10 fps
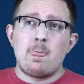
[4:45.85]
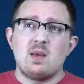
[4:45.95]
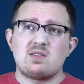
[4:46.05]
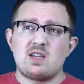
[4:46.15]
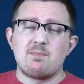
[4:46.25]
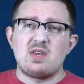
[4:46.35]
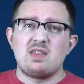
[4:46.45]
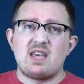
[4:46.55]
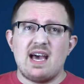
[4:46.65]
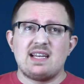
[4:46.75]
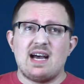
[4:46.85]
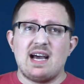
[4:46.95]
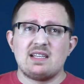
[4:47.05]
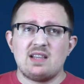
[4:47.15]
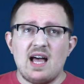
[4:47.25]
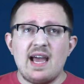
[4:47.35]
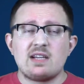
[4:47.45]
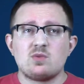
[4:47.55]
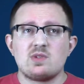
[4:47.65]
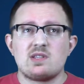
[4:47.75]
Something that I
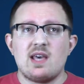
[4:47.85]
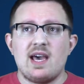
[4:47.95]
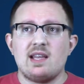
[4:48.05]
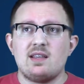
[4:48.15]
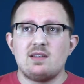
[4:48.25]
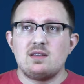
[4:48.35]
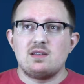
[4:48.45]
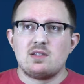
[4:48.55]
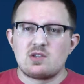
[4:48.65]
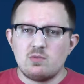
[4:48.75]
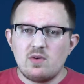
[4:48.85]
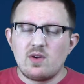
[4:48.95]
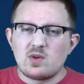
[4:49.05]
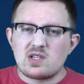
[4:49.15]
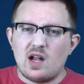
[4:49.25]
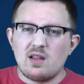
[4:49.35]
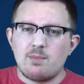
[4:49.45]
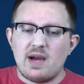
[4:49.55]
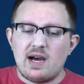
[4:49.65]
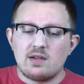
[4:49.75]
liked was that this movie was all
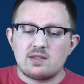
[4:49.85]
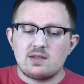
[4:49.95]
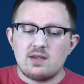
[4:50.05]
about